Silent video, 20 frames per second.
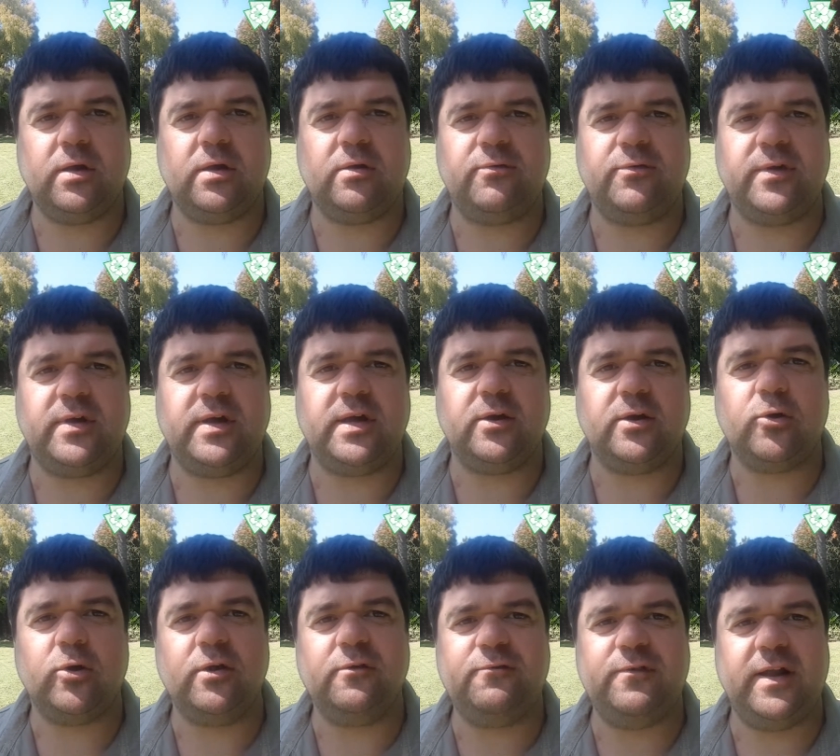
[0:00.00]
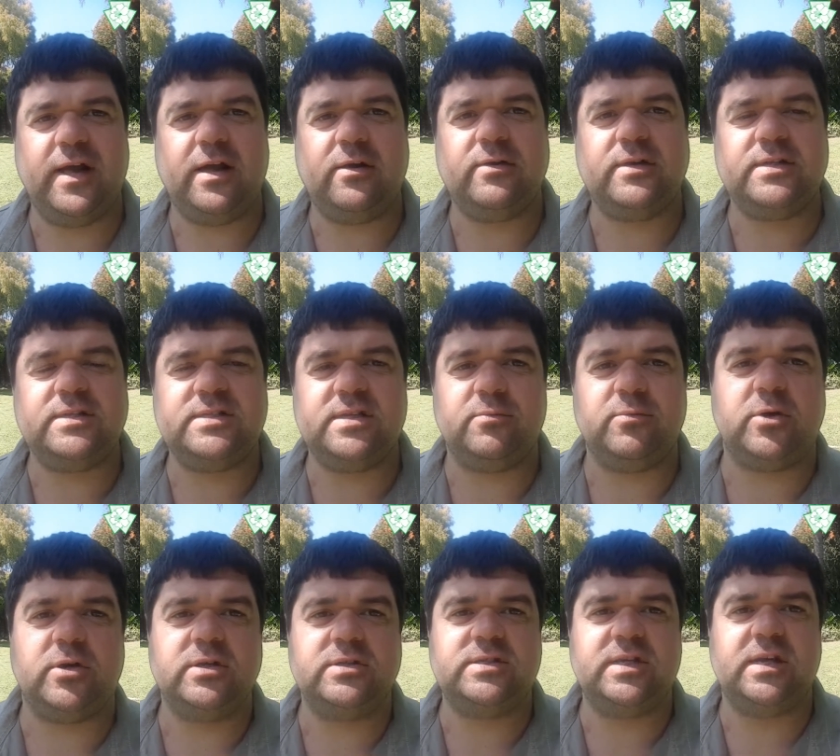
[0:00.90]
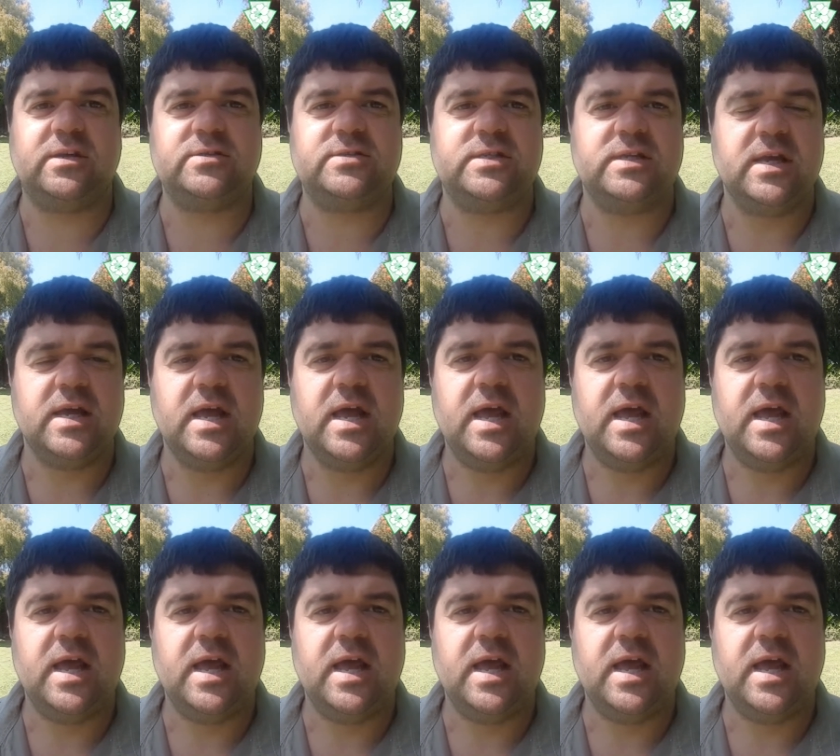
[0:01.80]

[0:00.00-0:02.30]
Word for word: of uh, cauliflower, tomatoes,